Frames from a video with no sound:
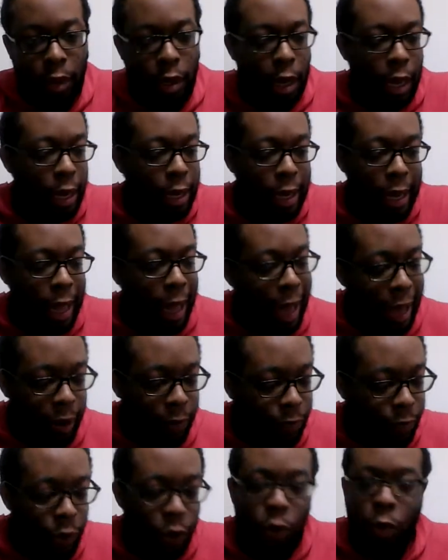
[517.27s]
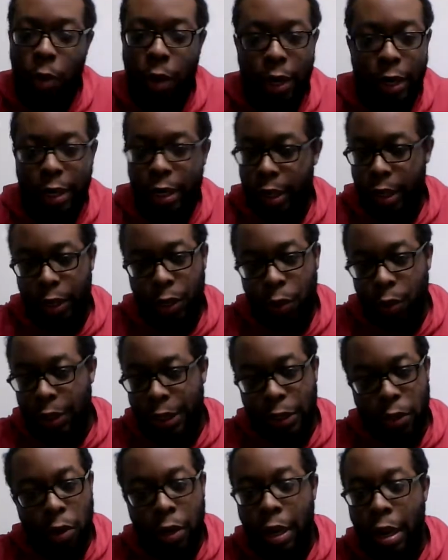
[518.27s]
and then out of nowhere, the dude
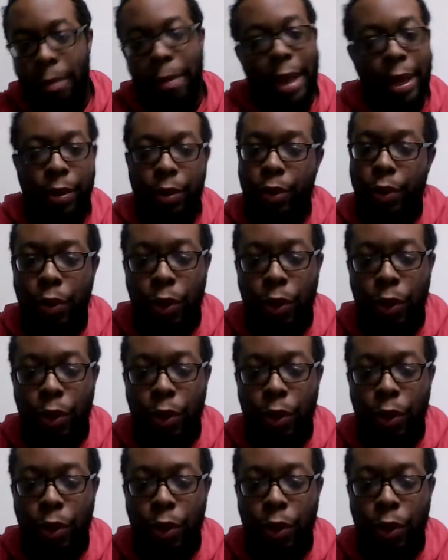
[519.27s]
just gonna come back on you.